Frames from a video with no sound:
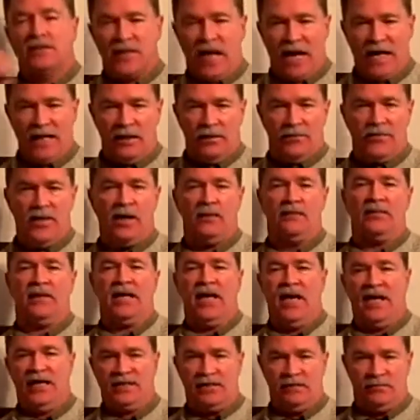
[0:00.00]
title of
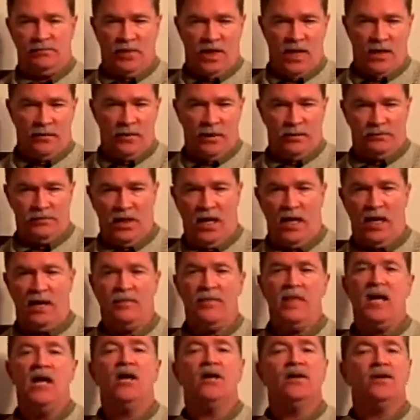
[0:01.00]
publication, blah, blah, blah.
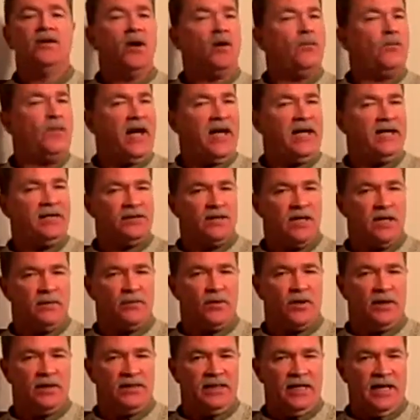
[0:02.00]
No page
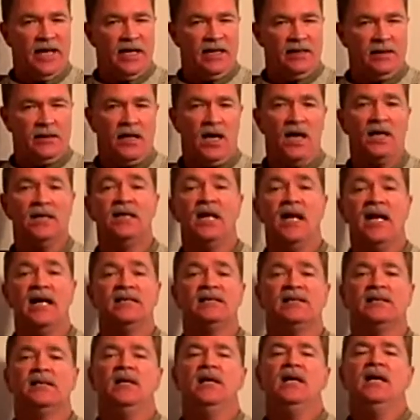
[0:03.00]
number at the end,
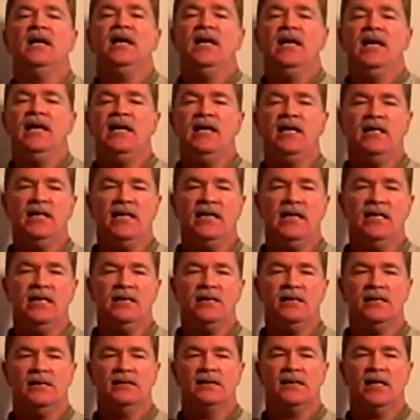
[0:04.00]
unless it
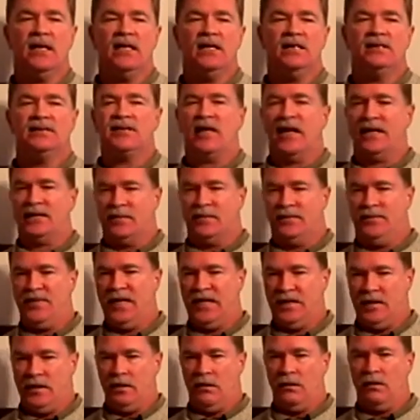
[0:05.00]
is an
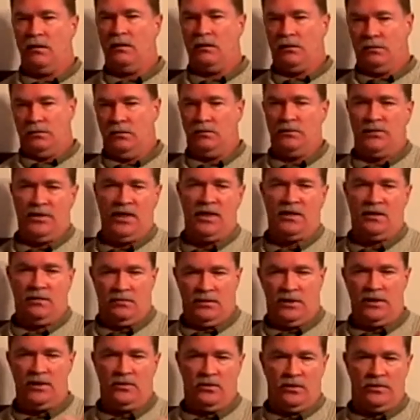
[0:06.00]
encyclopedia article. Then
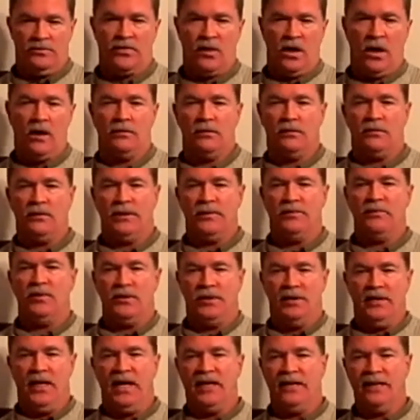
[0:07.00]
you would probably
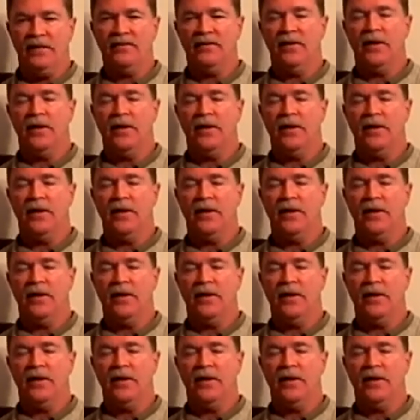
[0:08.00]
put that